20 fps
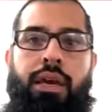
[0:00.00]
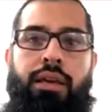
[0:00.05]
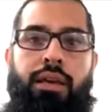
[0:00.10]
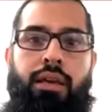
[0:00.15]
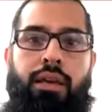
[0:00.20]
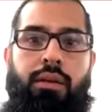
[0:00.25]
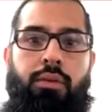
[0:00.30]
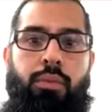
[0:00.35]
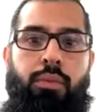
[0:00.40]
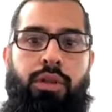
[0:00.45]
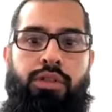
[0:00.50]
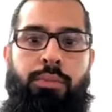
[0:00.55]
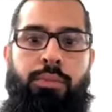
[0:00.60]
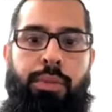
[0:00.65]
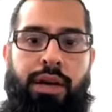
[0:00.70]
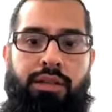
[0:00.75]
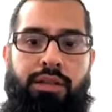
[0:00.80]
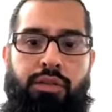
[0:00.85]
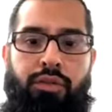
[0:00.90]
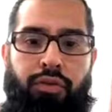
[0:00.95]
it what's
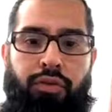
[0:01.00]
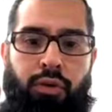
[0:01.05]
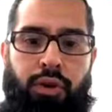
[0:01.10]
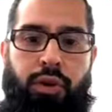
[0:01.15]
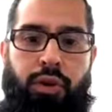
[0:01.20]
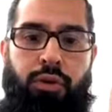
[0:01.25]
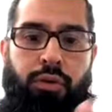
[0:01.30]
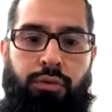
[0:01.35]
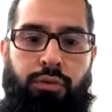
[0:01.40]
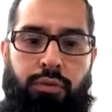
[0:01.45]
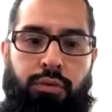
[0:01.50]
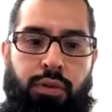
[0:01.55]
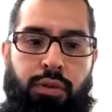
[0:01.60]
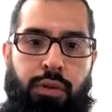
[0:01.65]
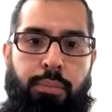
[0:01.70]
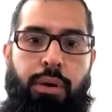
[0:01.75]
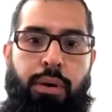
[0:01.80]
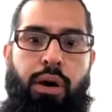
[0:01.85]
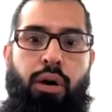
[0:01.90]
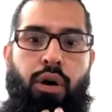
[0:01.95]
best for you,
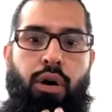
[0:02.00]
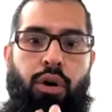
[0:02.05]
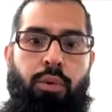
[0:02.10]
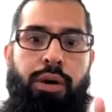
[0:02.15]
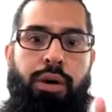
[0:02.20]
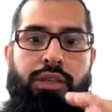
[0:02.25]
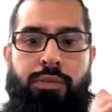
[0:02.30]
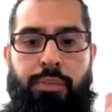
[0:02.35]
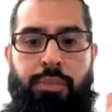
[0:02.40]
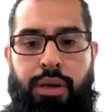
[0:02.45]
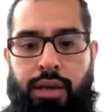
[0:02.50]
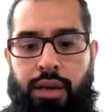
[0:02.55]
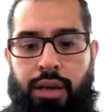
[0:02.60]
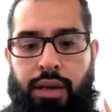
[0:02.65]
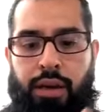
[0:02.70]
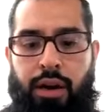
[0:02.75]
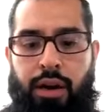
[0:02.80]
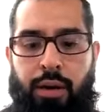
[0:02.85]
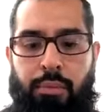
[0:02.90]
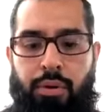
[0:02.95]
but always being
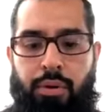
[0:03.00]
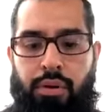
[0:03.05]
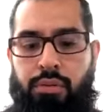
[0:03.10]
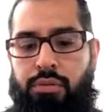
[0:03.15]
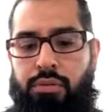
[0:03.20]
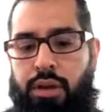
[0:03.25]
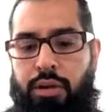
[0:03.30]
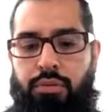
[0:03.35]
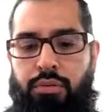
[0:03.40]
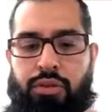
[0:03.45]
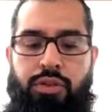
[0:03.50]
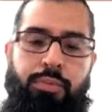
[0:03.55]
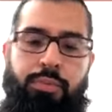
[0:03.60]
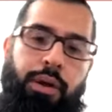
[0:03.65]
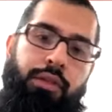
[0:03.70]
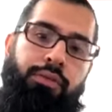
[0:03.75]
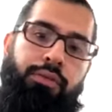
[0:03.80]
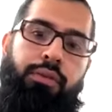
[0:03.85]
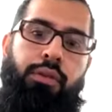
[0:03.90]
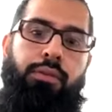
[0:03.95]
humble and respectful.